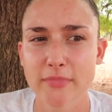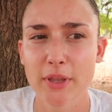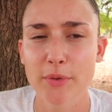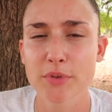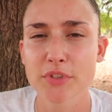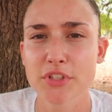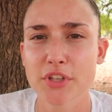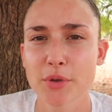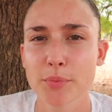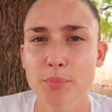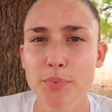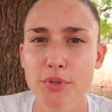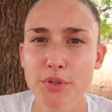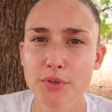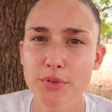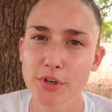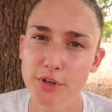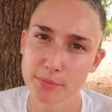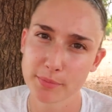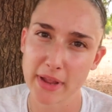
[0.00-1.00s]
It was
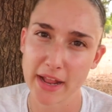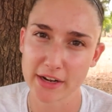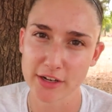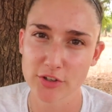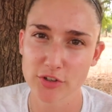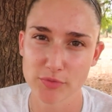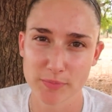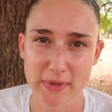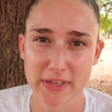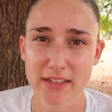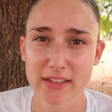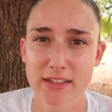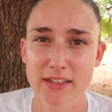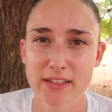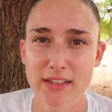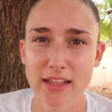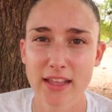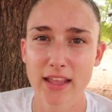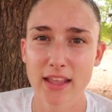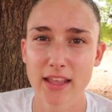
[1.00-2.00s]
computer management.
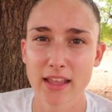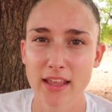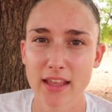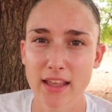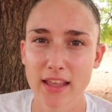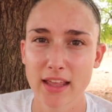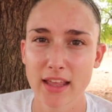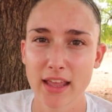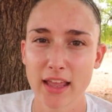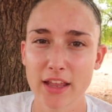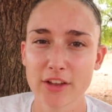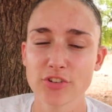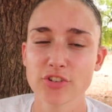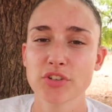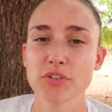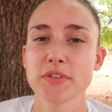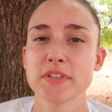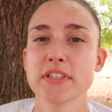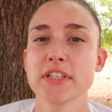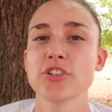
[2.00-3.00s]
And
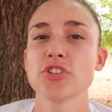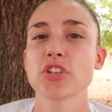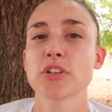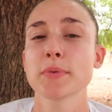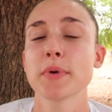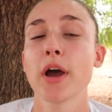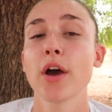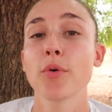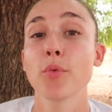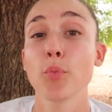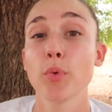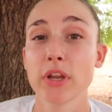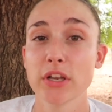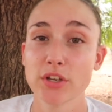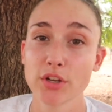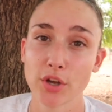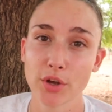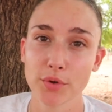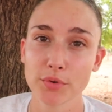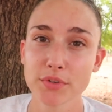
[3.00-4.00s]
she was teaching about
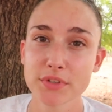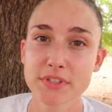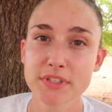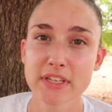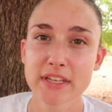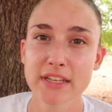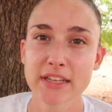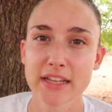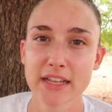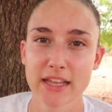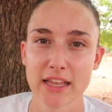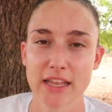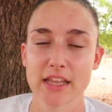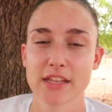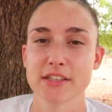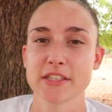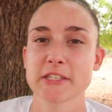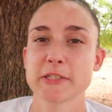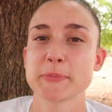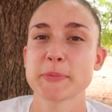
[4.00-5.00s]
Windows,
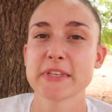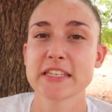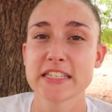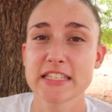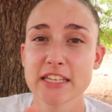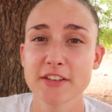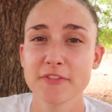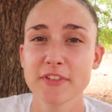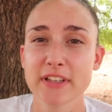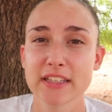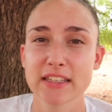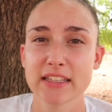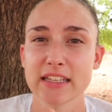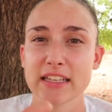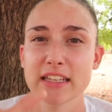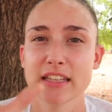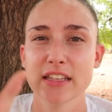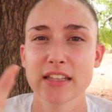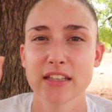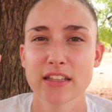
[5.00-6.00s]
and
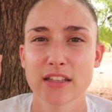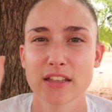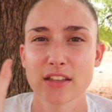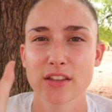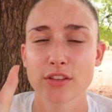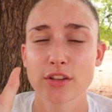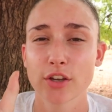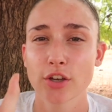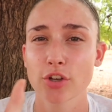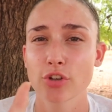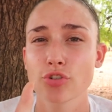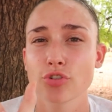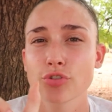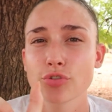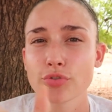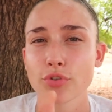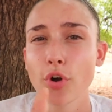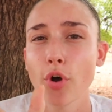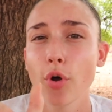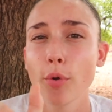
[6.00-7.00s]
specifically the
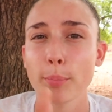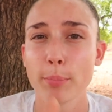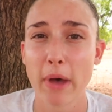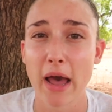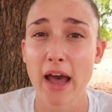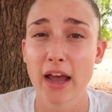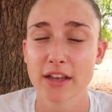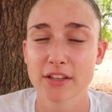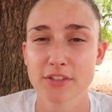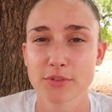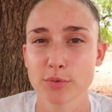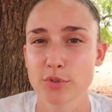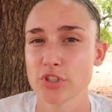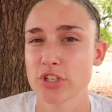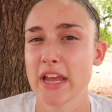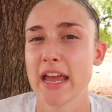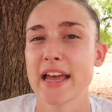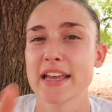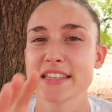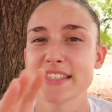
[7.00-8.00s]
control box,
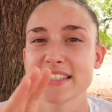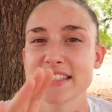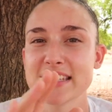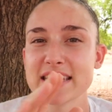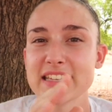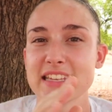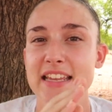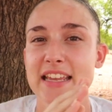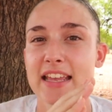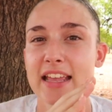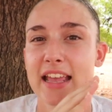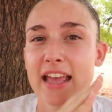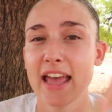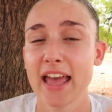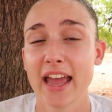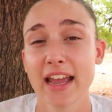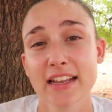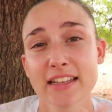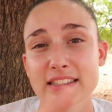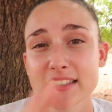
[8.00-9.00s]
which has the
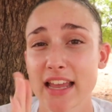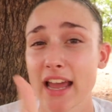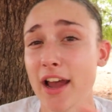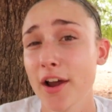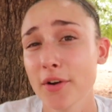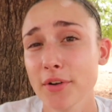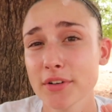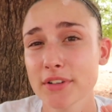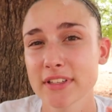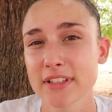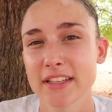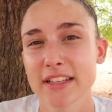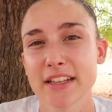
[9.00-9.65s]
X out,